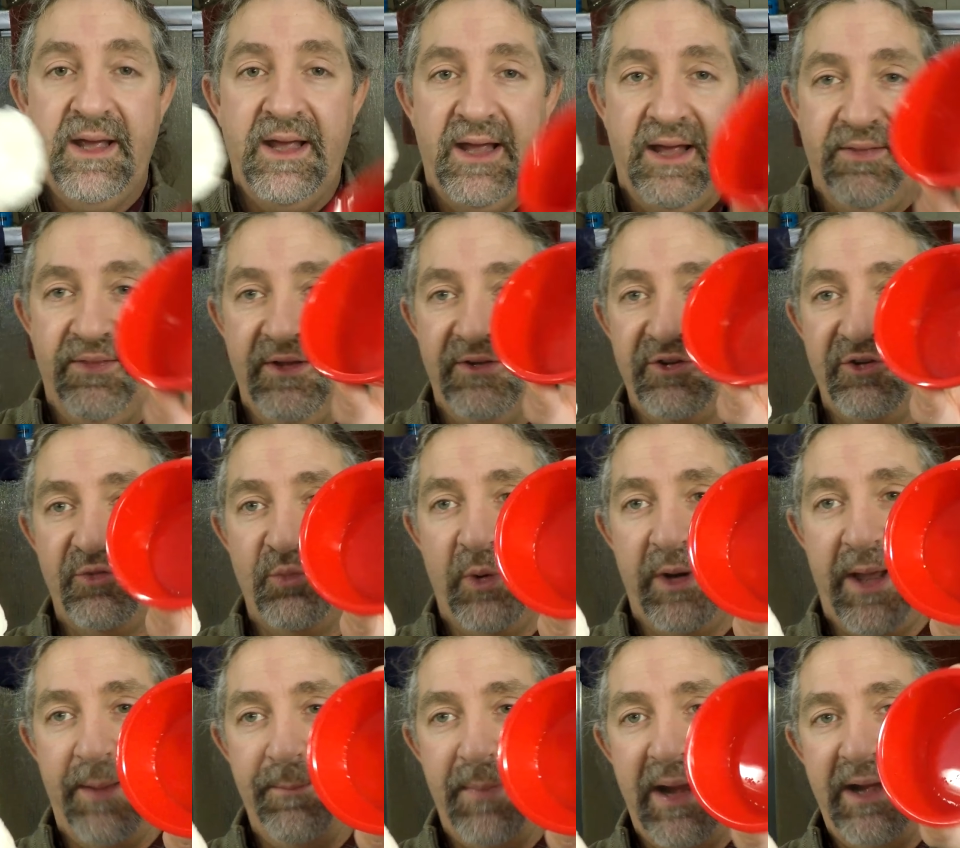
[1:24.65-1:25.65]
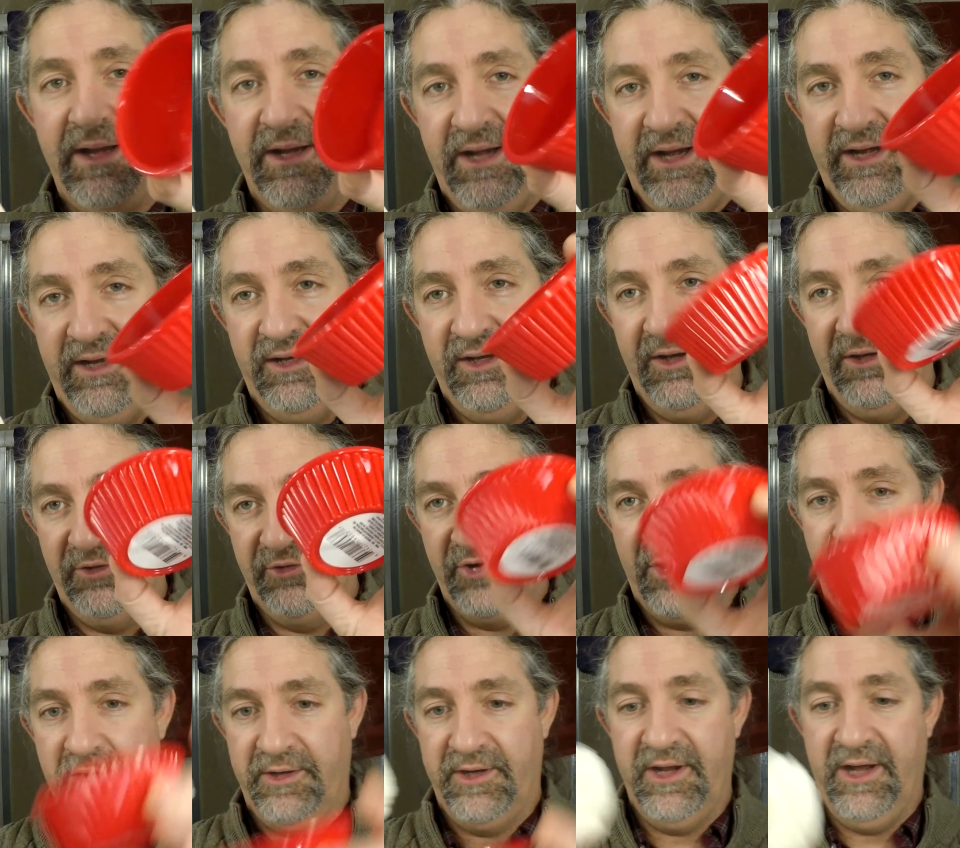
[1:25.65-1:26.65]
This is what I made it in, a little
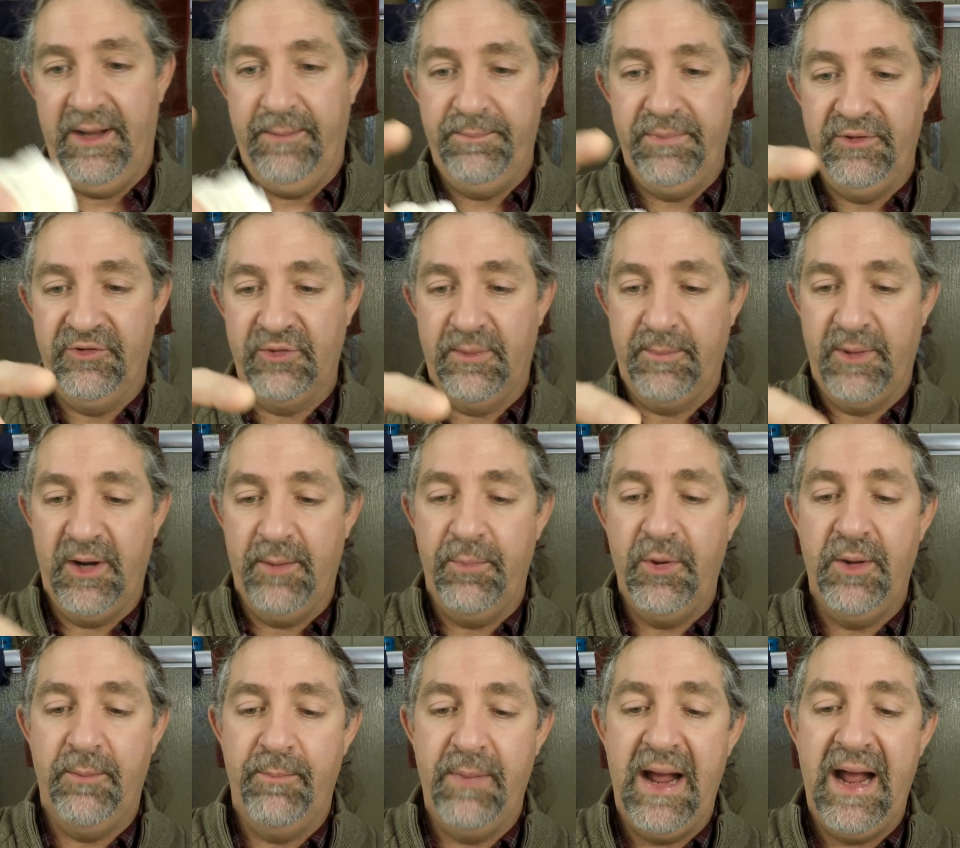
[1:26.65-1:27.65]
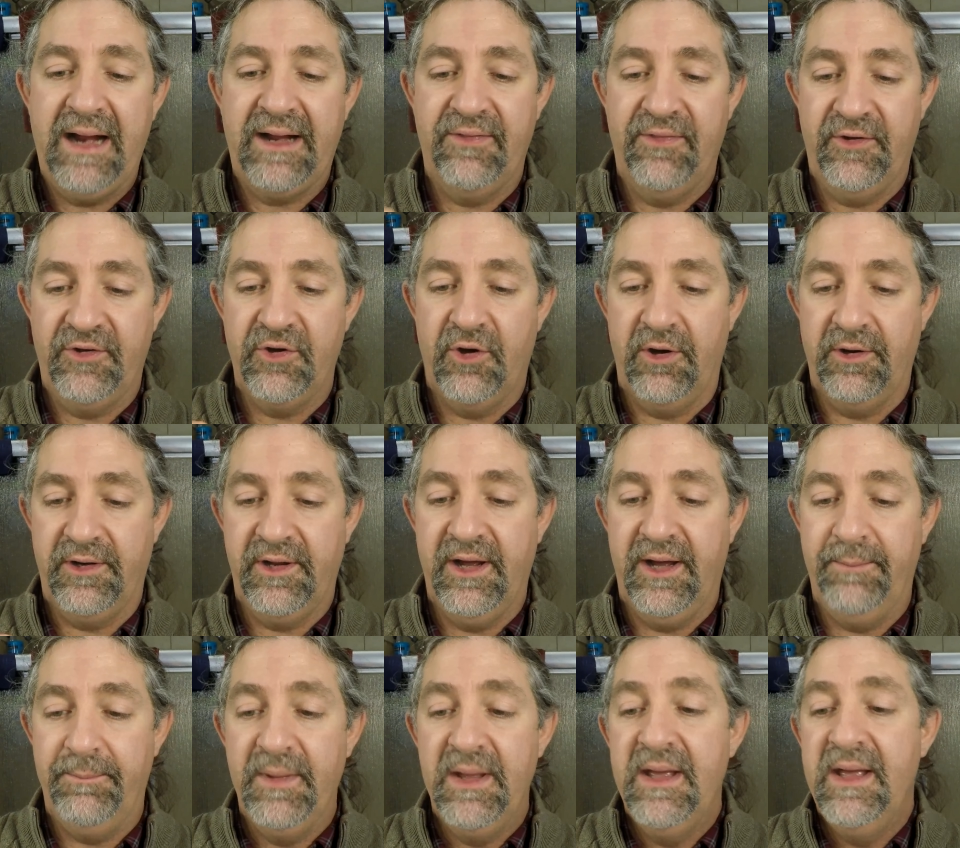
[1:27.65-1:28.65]
tart cup, and so I'm going to put it back in the tart
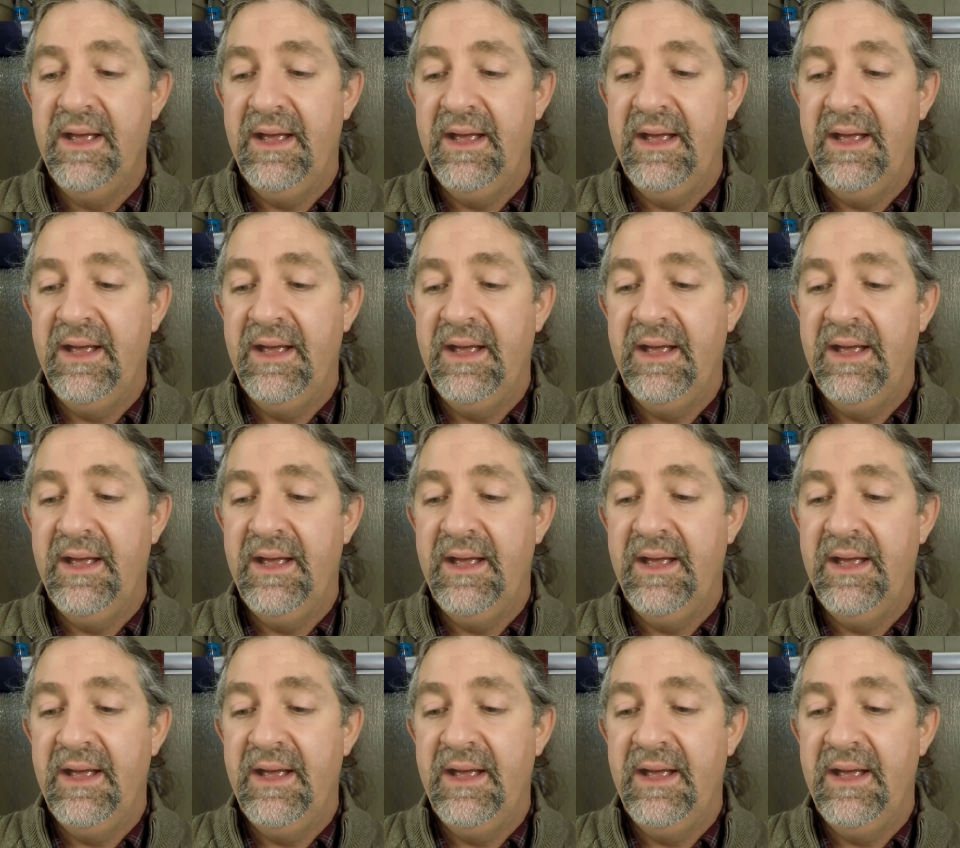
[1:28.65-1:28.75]
cup.